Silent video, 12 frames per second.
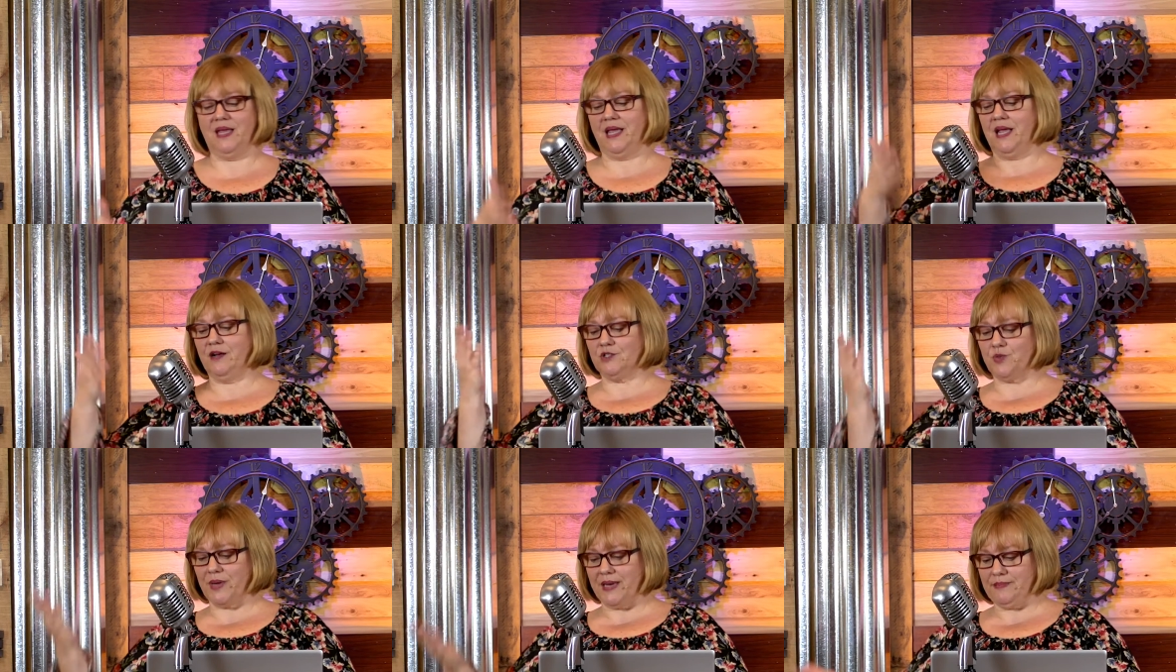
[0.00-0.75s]
here's
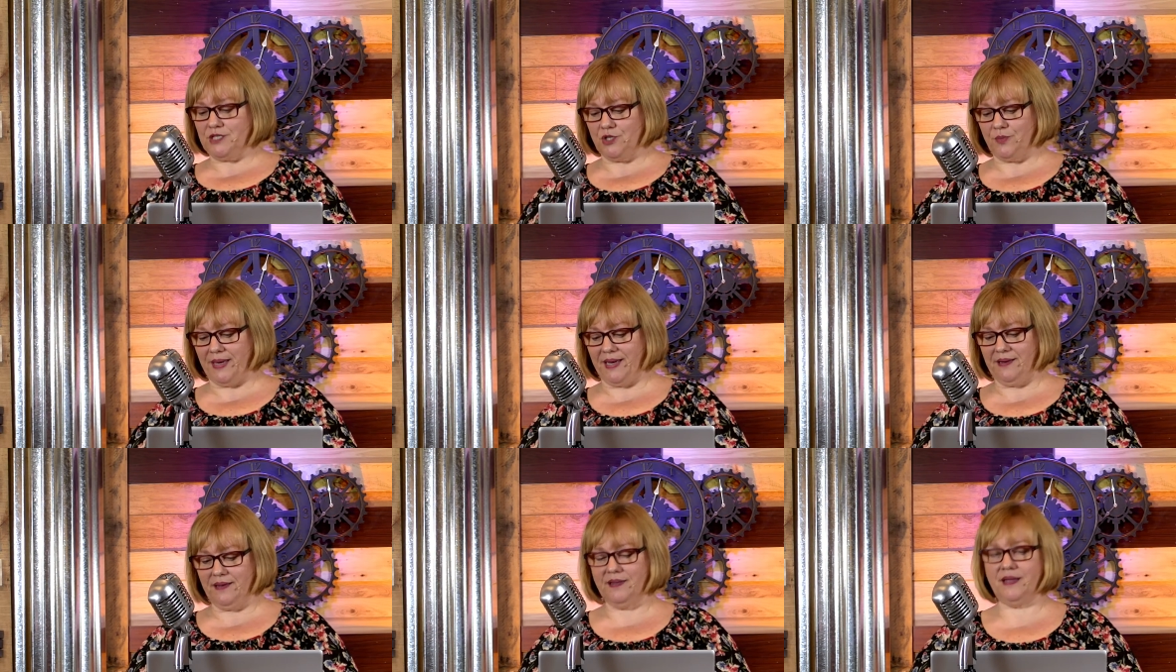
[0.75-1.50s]
what I'm
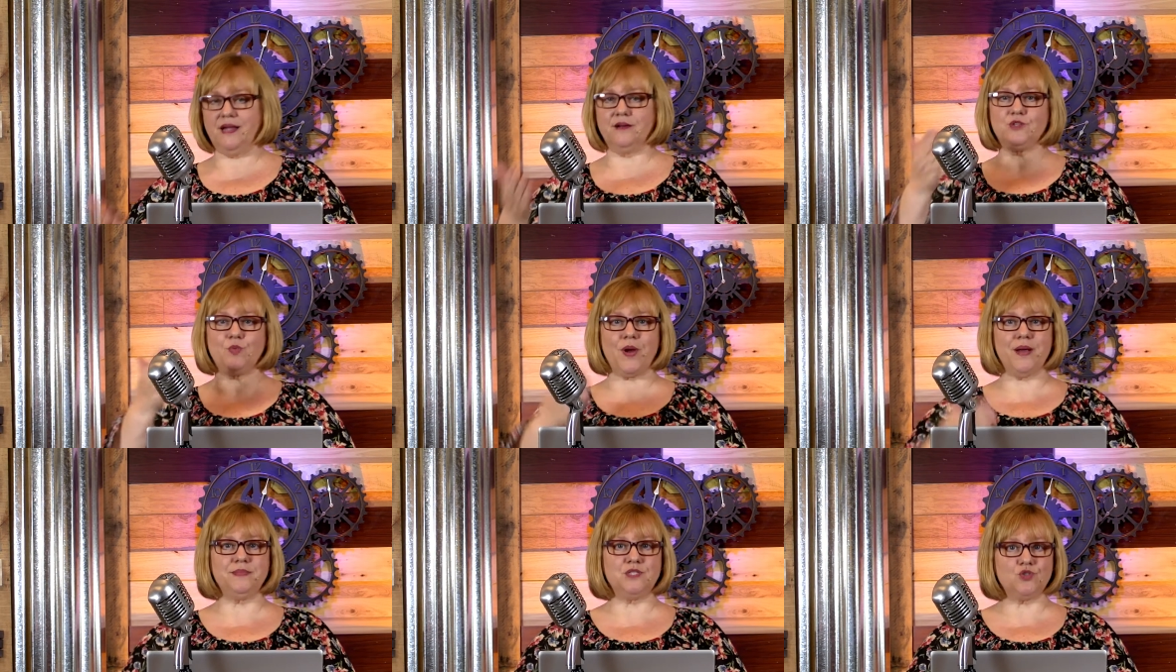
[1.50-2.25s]
doing, here's where
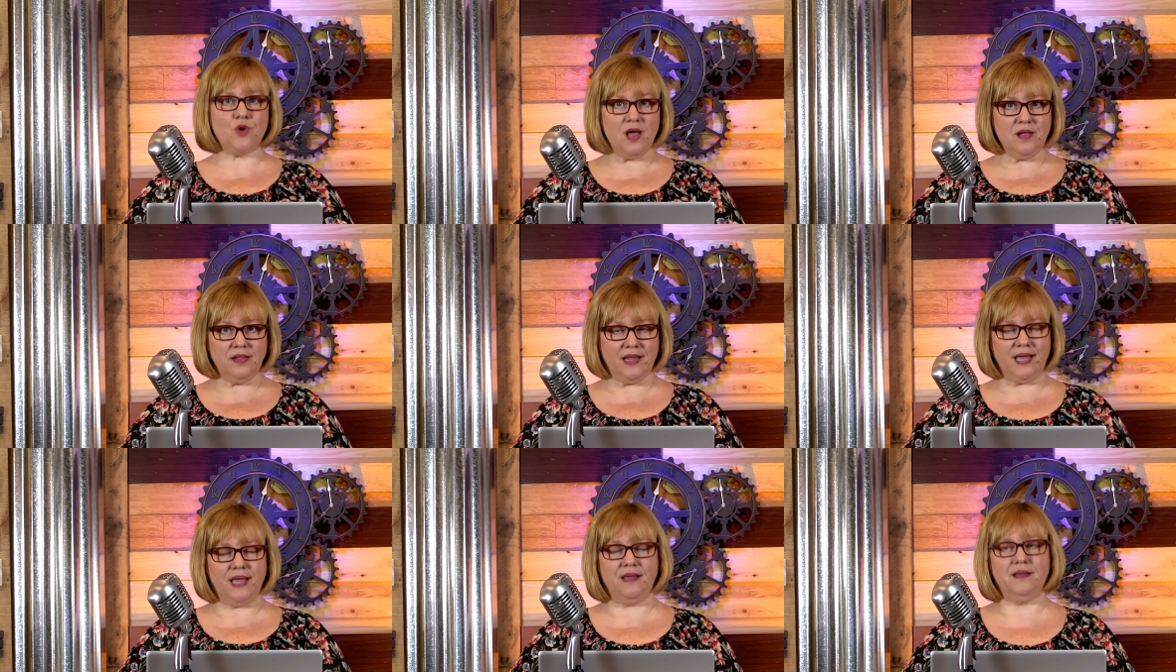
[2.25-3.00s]
I'm
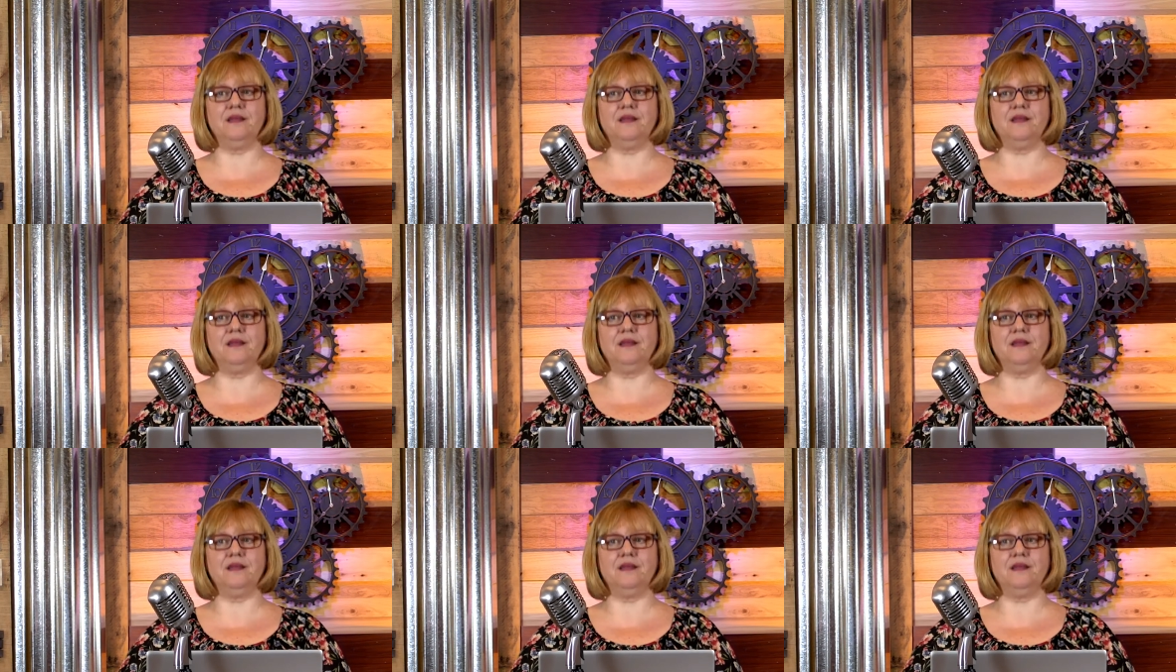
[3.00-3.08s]
struggling,